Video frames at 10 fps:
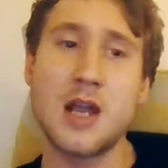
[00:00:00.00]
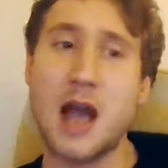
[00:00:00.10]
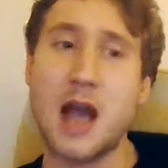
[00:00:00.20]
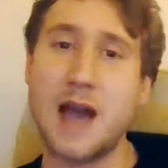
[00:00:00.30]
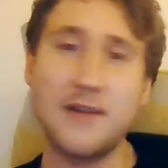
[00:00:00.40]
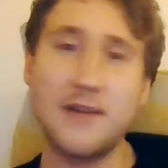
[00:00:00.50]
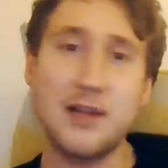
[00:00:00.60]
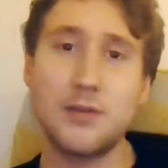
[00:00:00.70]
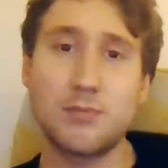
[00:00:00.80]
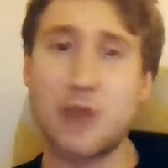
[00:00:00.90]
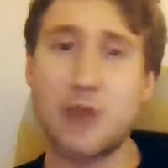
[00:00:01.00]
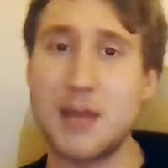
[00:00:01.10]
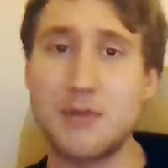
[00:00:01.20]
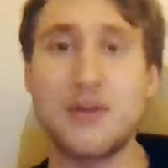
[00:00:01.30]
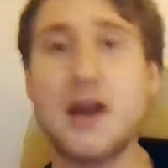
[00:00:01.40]
have a little play
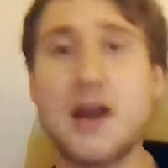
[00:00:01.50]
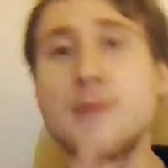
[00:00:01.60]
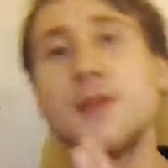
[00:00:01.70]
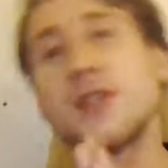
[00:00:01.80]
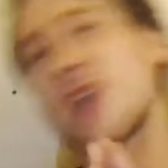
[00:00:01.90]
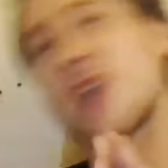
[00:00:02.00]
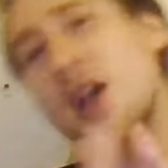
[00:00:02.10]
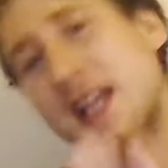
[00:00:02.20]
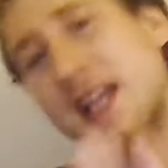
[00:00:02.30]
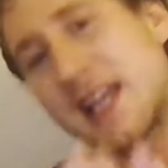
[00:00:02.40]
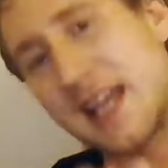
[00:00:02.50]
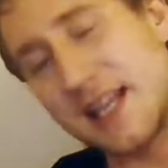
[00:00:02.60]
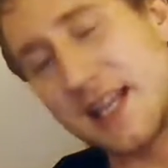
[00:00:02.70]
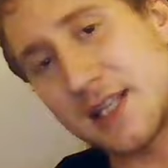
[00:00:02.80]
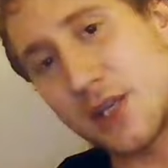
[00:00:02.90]
with that. Start getting it
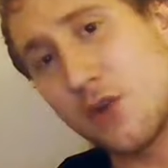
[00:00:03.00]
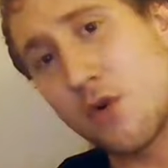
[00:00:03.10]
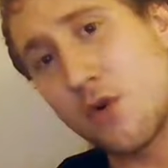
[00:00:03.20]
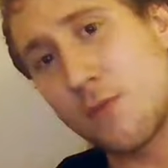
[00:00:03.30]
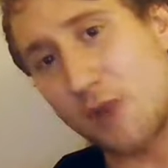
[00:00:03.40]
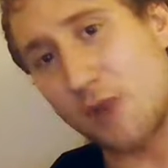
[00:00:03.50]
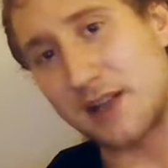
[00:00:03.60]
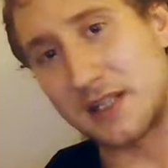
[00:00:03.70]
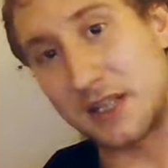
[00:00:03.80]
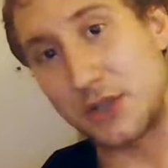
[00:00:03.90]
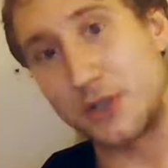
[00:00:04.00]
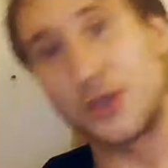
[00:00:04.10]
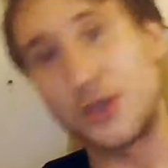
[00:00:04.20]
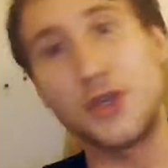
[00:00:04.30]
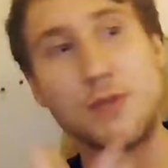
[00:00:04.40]
into your practice sessions.
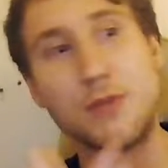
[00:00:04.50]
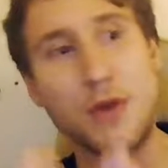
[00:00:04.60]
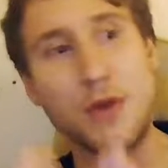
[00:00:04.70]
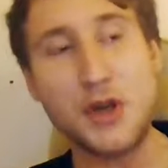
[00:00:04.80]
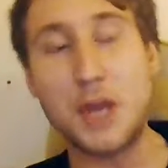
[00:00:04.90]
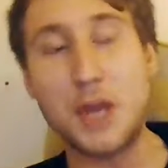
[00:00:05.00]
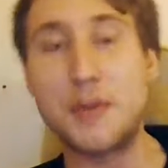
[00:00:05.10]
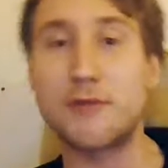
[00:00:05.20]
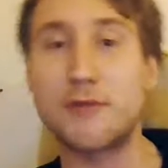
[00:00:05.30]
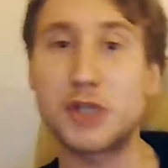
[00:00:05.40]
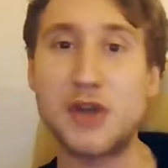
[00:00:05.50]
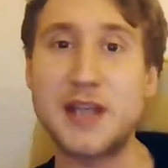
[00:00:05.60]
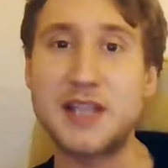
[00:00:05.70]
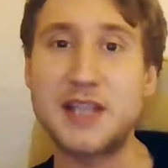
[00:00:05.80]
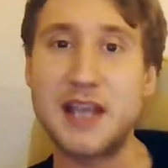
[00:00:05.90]
You might find it a bit
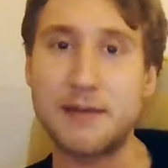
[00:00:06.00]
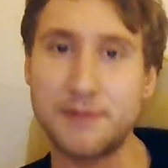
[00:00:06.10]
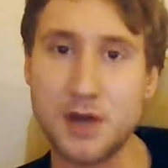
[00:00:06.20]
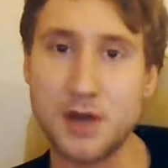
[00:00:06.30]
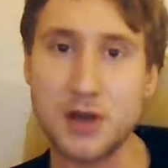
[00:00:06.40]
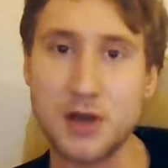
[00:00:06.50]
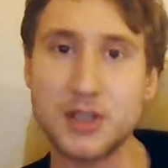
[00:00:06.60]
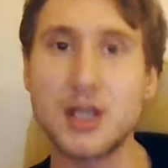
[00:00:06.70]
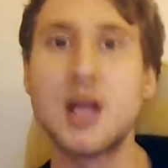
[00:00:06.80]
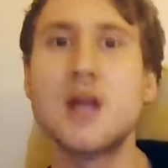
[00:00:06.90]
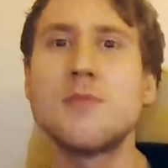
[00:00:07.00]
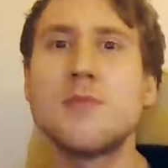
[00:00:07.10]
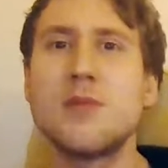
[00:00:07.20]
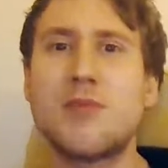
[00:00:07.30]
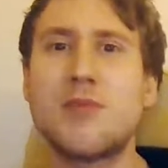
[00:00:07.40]
frustrating at first,
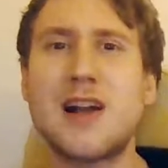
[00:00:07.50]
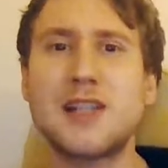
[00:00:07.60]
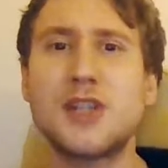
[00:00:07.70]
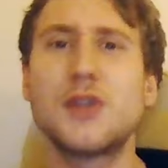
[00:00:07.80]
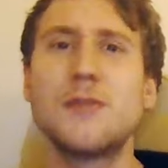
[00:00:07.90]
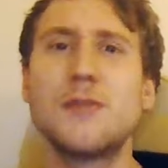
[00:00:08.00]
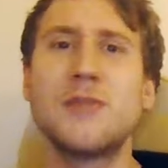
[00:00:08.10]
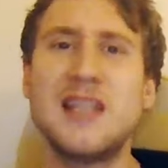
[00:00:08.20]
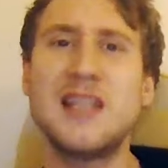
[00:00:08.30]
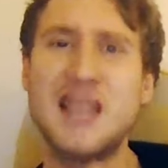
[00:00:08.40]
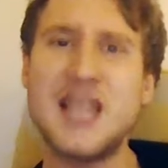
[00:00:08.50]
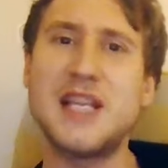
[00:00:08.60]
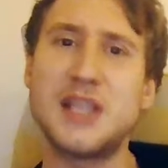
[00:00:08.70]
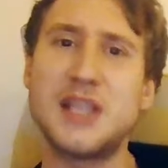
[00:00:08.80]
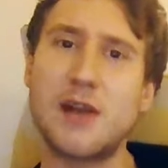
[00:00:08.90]
but practice shouldn't be
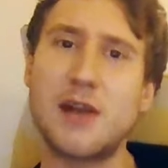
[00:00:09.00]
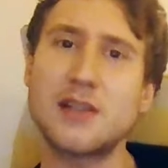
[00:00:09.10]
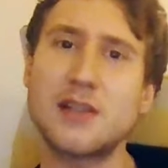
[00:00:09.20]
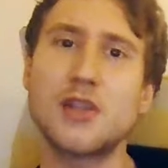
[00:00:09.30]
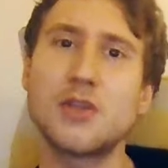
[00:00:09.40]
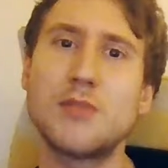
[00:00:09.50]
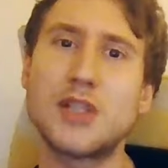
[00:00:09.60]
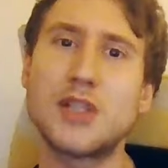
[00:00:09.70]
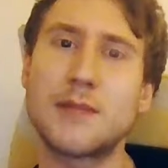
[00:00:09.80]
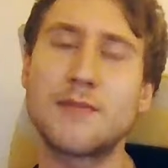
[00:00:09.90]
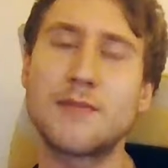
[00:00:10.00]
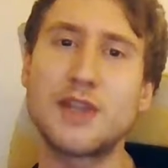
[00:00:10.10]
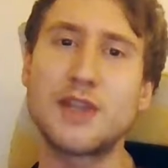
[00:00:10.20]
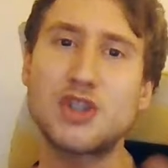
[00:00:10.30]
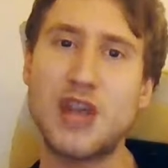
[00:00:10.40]
easy. Practice should be something
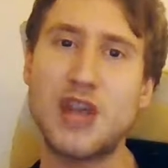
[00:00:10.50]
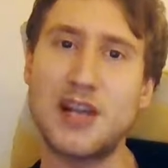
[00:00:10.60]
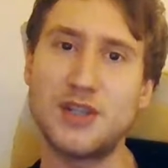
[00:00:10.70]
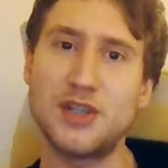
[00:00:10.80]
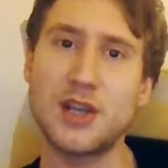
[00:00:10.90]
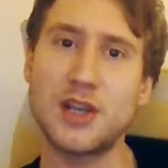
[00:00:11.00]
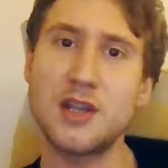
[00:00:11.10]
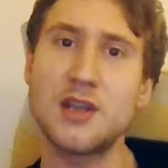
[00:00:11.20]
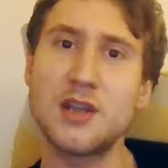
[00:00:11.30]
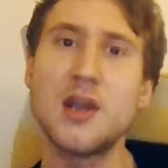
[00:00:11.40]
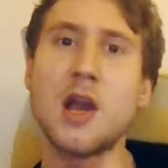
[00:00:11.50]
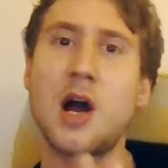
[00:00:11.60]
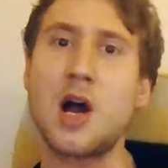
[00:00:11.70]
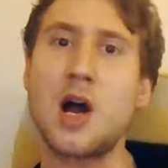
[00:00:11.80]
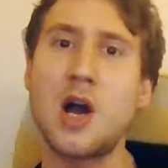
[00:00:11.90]
that's challenging,
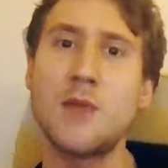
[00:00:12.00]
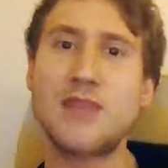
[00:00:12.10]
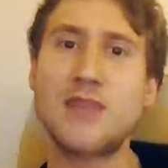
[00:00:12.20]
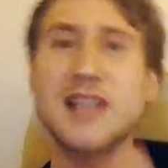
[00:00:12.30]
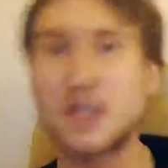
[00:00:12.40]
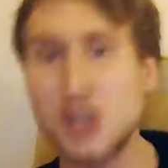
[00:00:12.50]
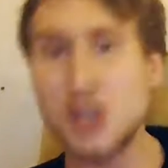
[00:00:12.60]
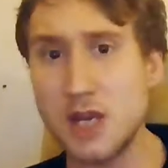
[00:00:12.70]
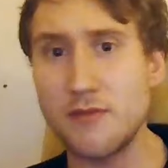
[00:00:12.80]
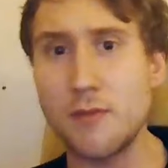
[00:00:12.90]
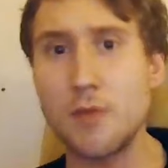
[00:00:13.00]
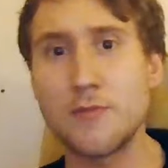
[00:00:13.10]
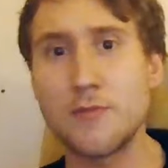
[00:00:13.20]
yet achievable.